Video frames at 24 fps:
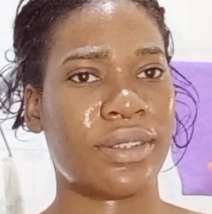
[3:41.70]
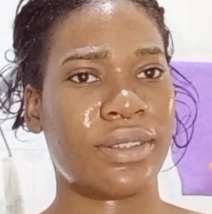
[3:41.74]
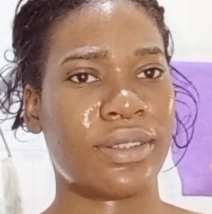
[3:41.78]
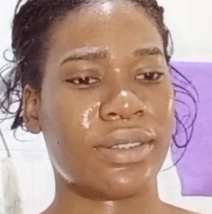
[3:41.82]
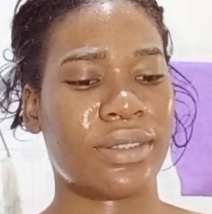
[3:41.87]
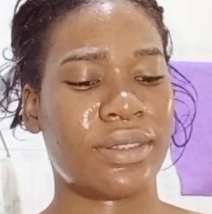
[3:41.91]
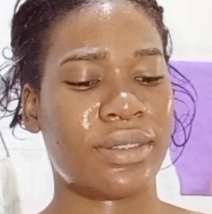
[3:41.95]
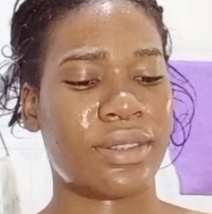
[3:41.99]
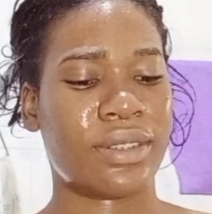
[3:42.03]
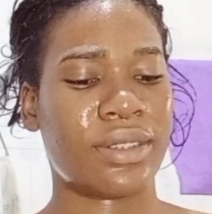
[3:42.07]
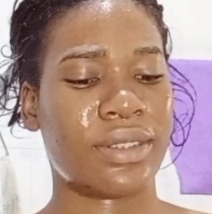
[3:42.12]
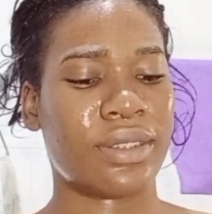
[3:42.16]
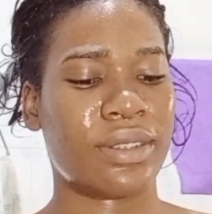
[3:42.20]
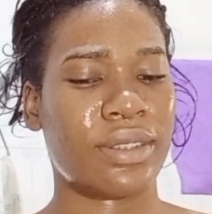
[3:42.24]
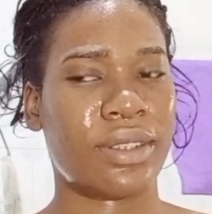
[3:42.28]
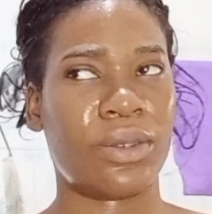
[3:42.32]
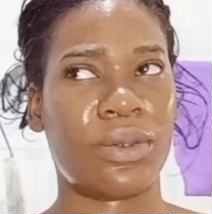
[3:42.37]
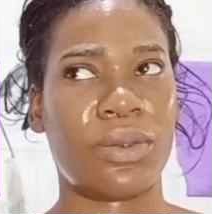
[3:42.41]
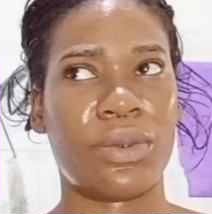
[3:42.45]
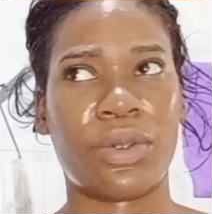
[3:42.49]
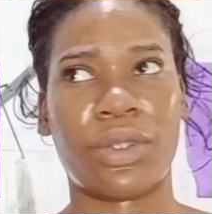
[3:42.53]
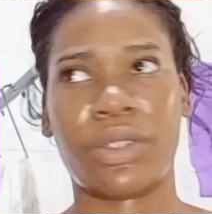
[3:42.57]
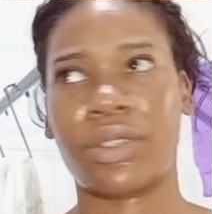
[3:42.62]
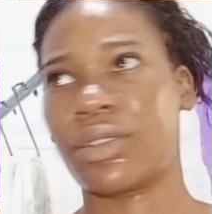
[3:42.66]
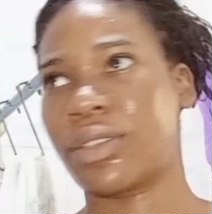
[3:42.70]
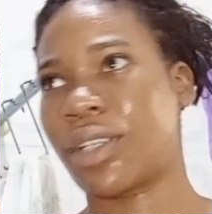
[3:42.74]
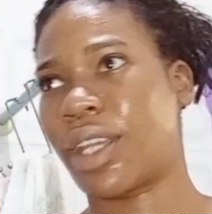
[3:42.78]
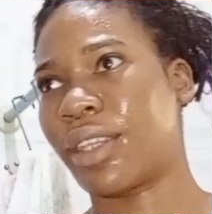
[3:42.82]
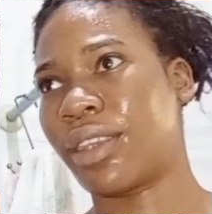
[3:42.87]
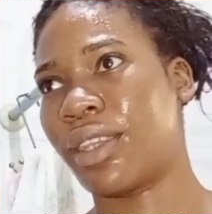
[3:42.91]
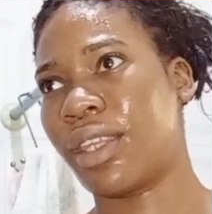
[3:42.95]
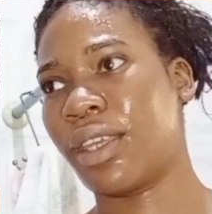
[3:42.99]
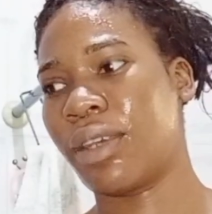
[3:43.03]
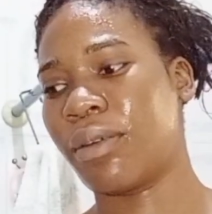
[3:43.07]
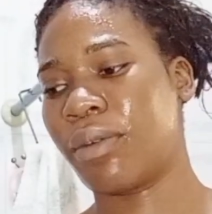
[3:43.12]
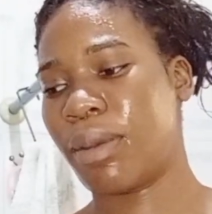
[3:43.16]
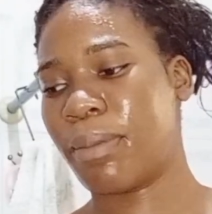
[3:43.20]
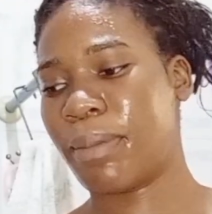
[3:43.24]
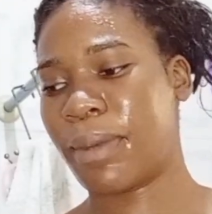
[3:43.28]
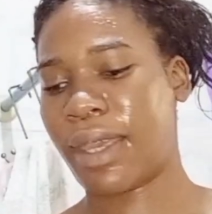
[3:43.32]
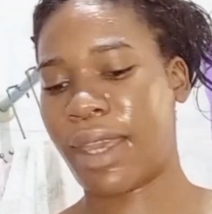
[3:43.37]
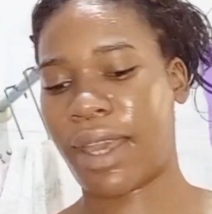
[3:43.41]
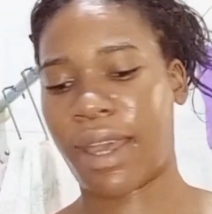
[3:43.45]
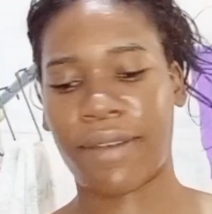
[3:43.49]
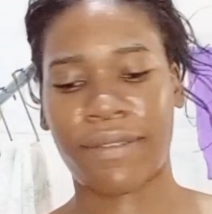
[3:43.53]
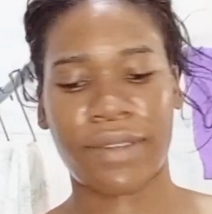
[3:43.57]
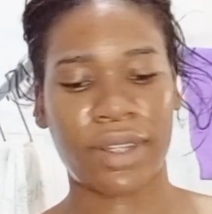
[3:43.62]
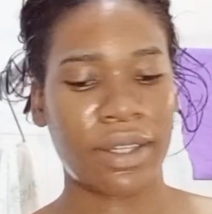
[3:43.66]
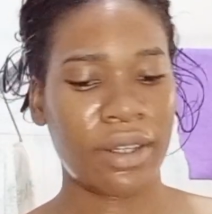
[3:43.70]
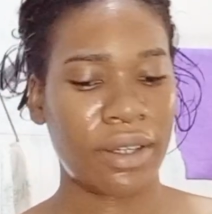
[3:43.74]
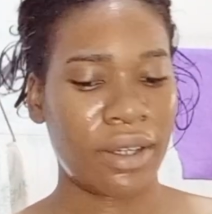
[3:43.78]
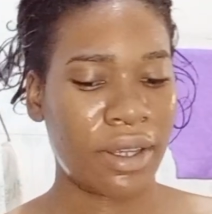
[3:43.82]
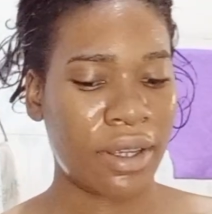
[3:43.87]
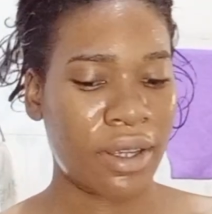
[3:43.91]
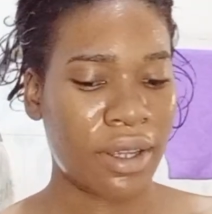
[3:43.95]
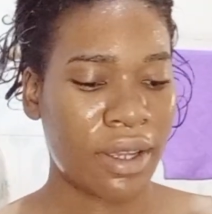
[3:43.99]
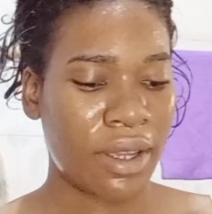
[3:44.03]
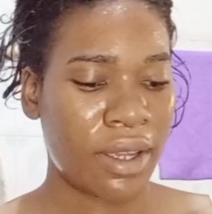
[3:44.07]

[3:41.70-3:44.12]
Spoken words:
It's this little orange. I think we may have it.